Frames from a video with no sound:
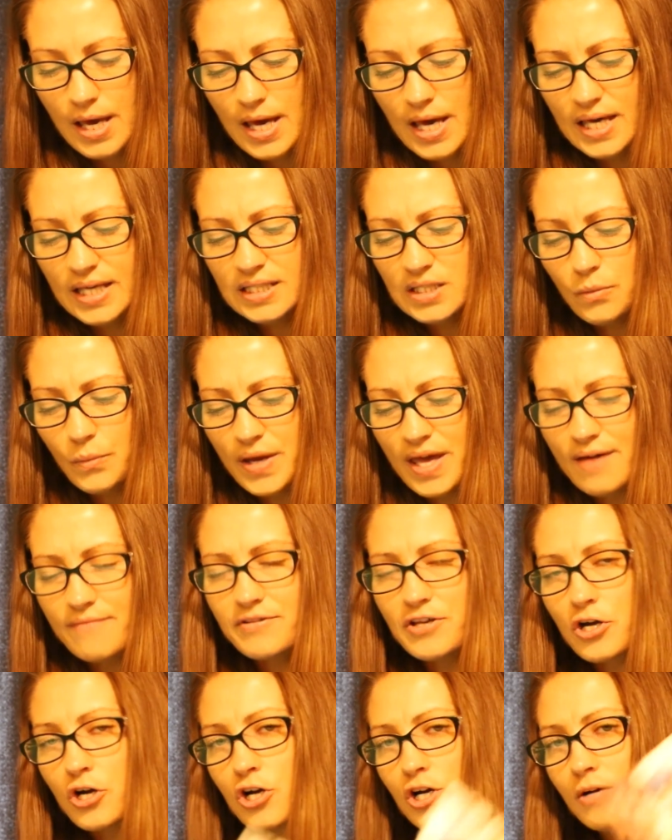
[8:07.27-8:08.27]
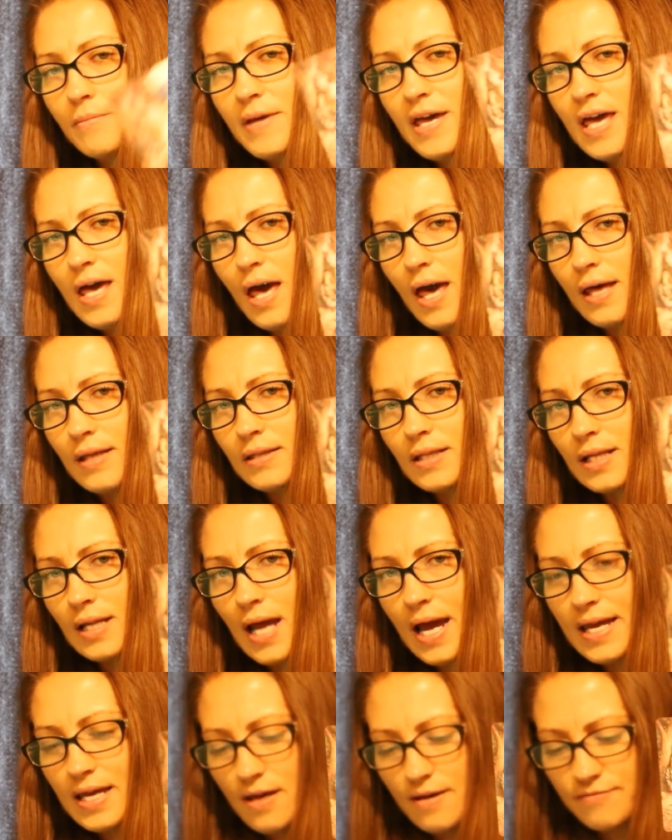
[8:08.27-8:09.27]
And then we have the Hermit and the
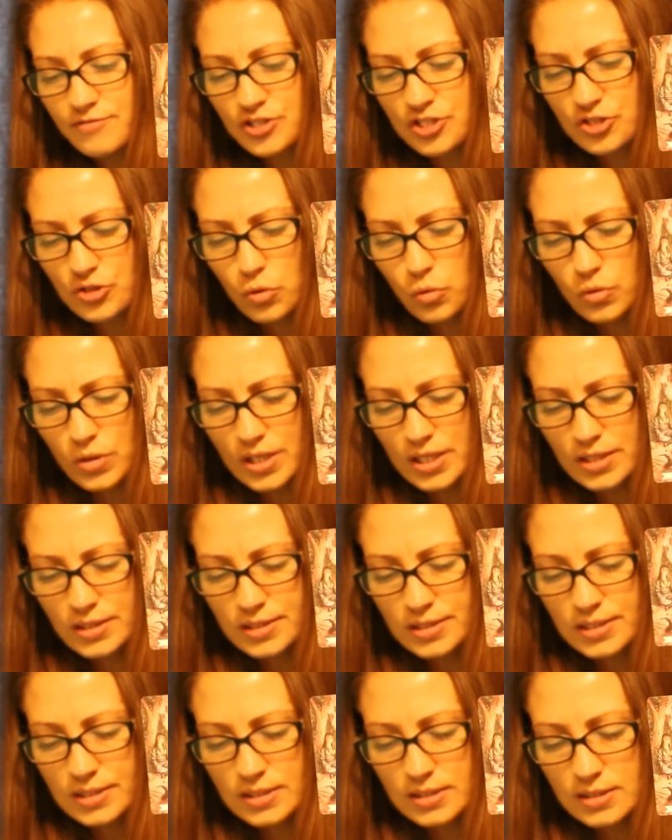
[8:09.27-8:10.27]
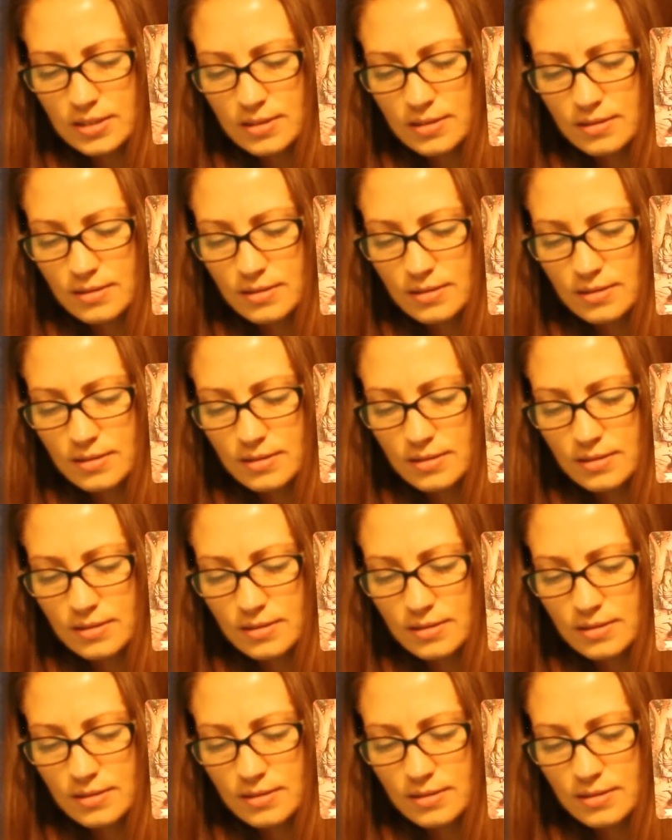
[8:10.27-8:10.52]
Knight of Swords.